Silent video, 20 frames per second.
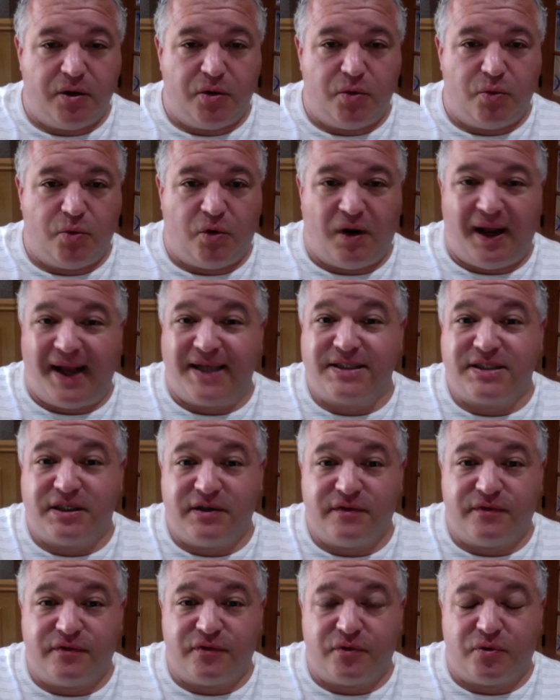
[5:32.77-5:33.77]
were
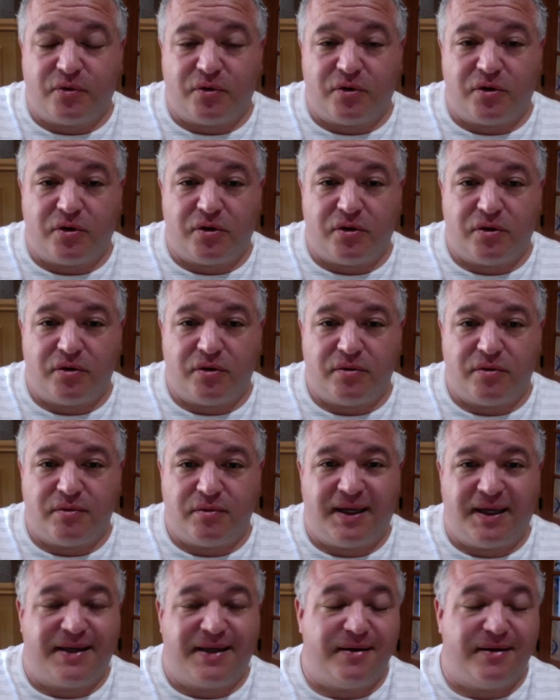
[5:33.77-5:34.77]
asking for
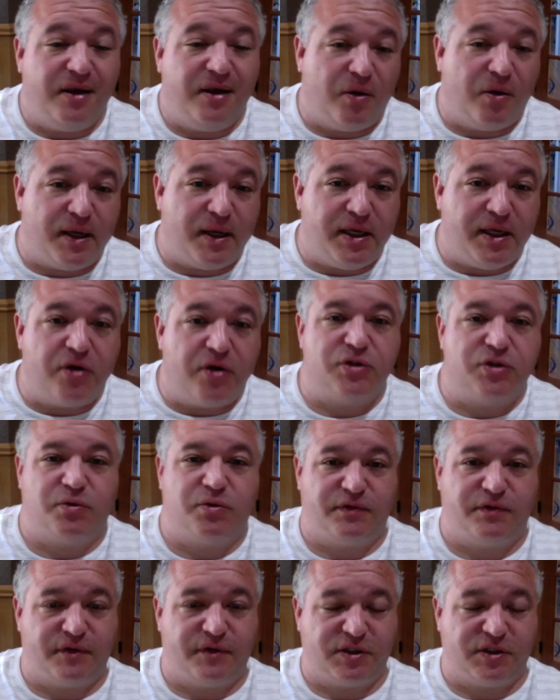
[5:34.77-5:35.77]
like you know a year's
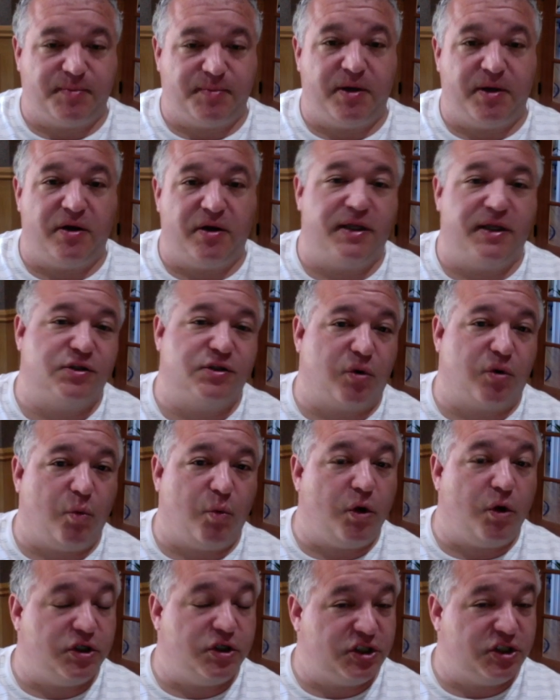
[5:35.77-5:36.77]
worth of experience or
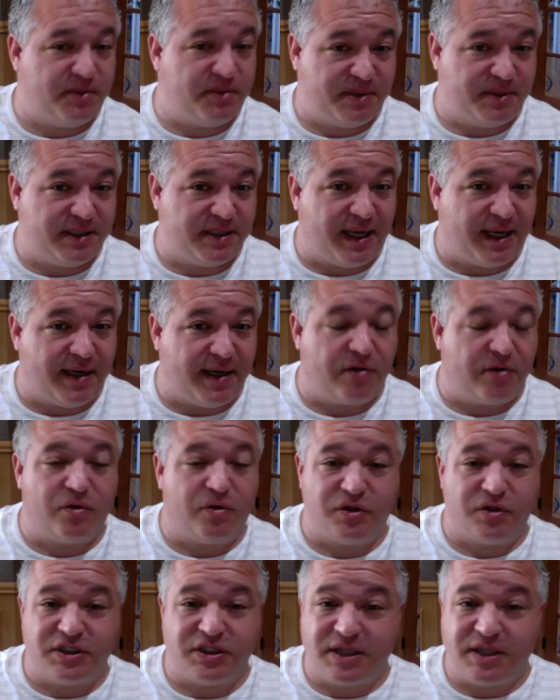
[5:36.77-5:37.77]
one shipped title or
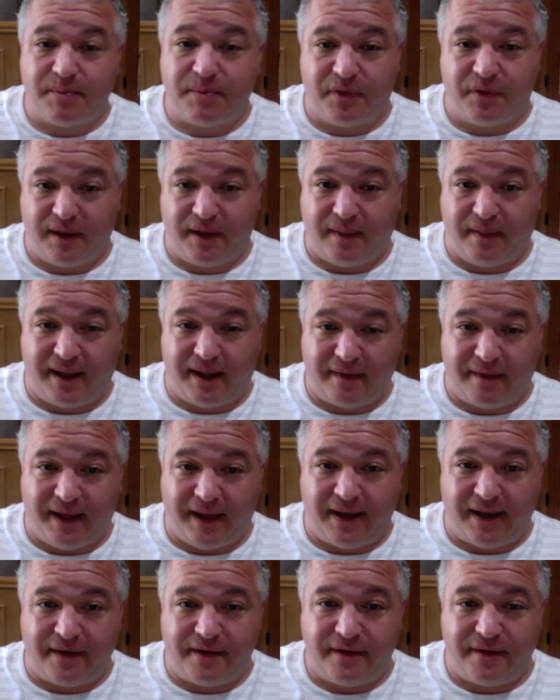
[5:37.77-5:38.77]
something like
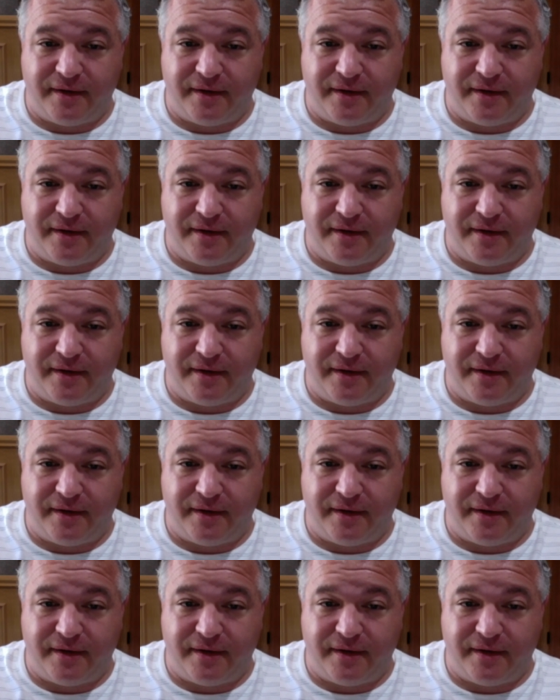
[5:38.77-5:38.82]
that